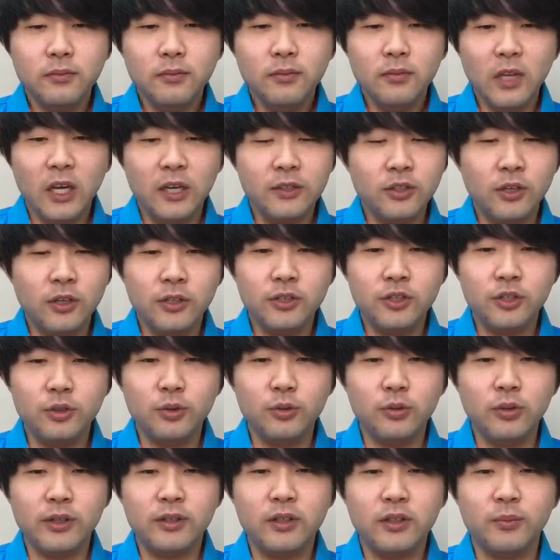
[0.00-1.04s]
as long as you
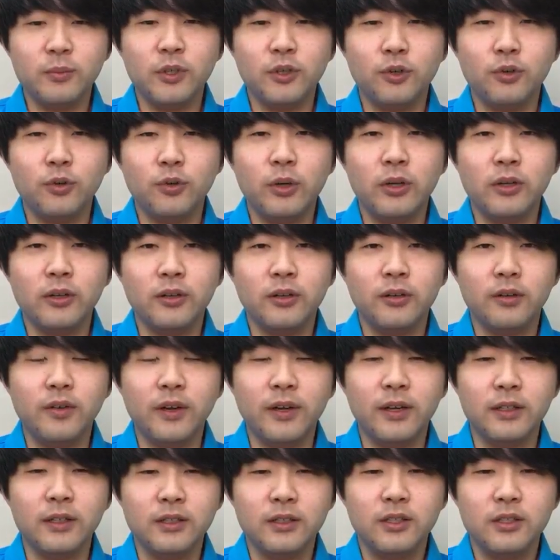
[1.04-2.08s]
let them know well in
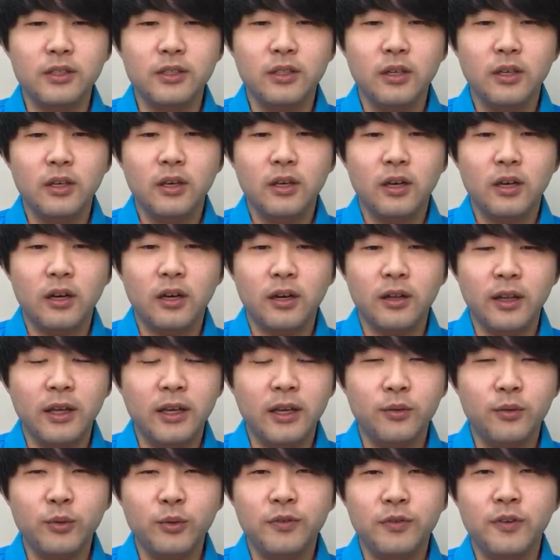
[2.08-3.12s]
advance, they can
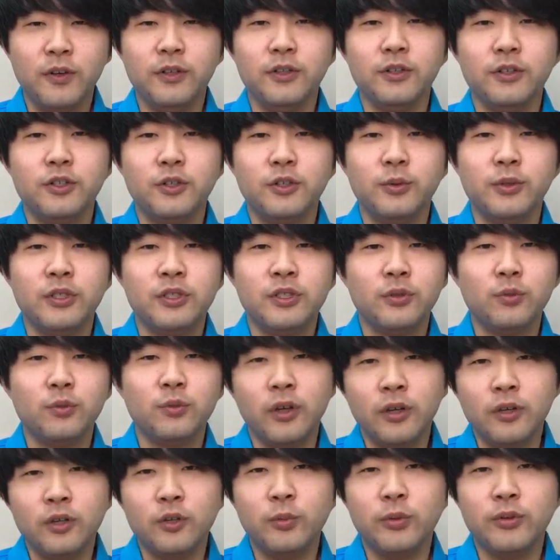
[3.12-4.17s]
refund your tuition
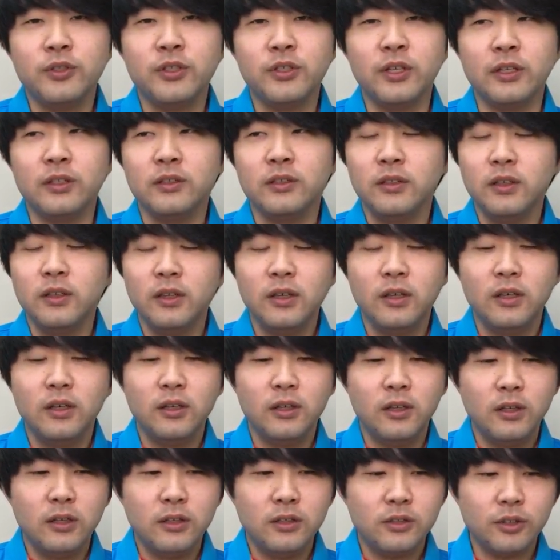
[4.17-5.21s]
100%.
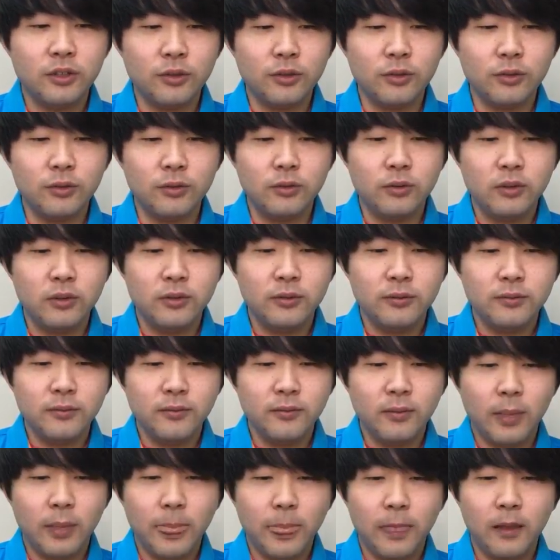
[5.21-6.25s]
So
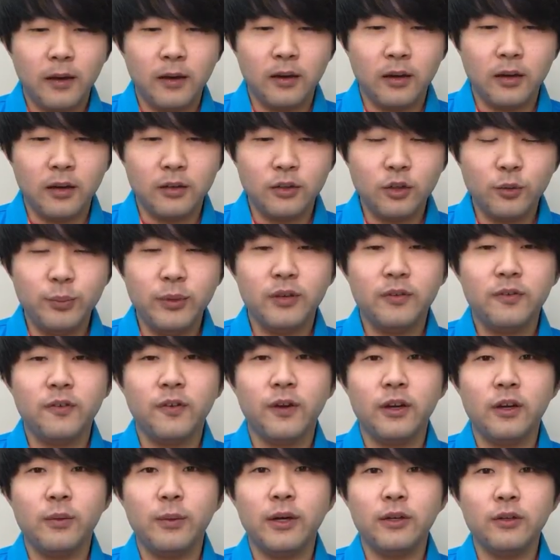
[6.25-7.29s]
don't be afraid
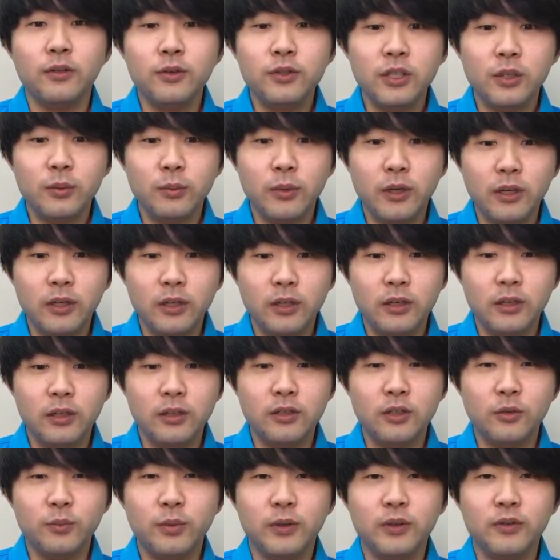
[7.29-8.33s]
about losing money.
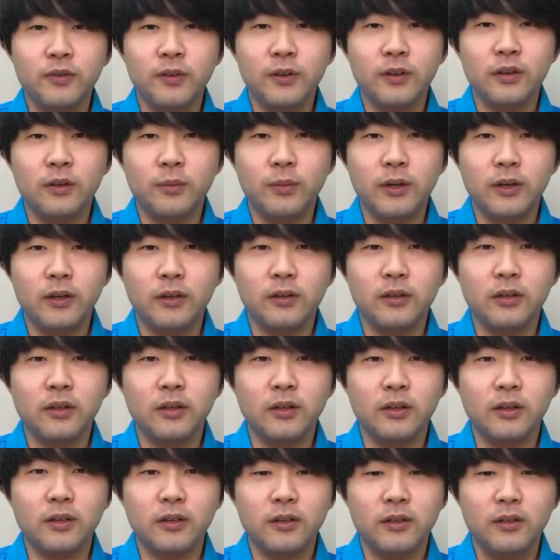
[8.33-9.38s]
Don't be afraid
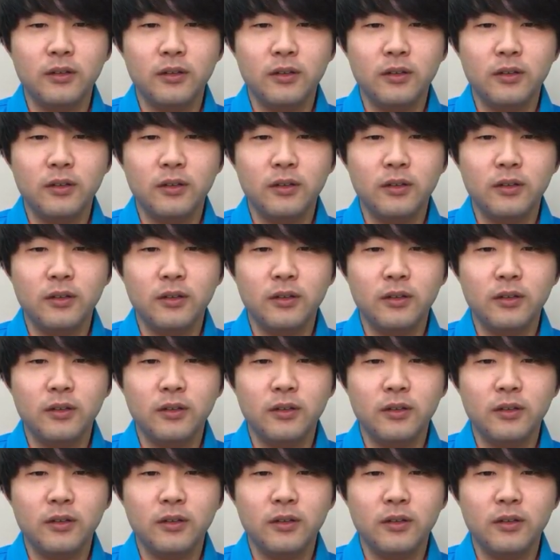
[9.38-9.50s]
about